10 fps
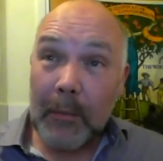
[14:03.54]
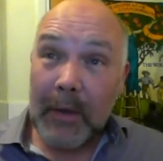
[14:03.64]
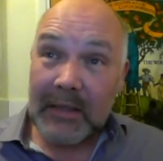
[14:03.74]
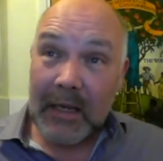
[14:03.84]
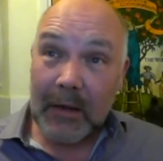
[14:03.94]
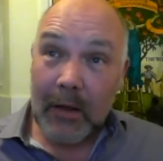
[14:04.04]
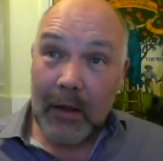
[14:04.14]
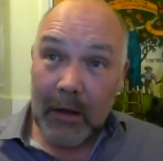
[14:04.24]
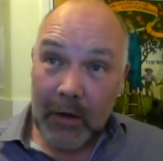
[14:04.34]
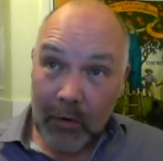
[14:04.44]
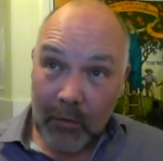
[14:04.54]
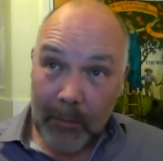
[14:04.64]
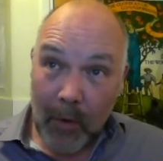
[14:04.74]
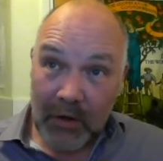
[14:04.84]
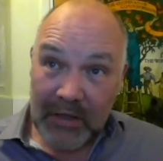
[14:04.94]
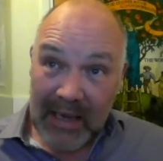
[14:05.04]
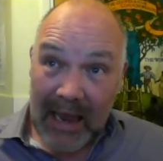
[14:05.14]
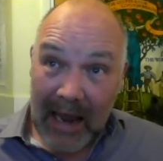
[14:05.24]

going to emerge again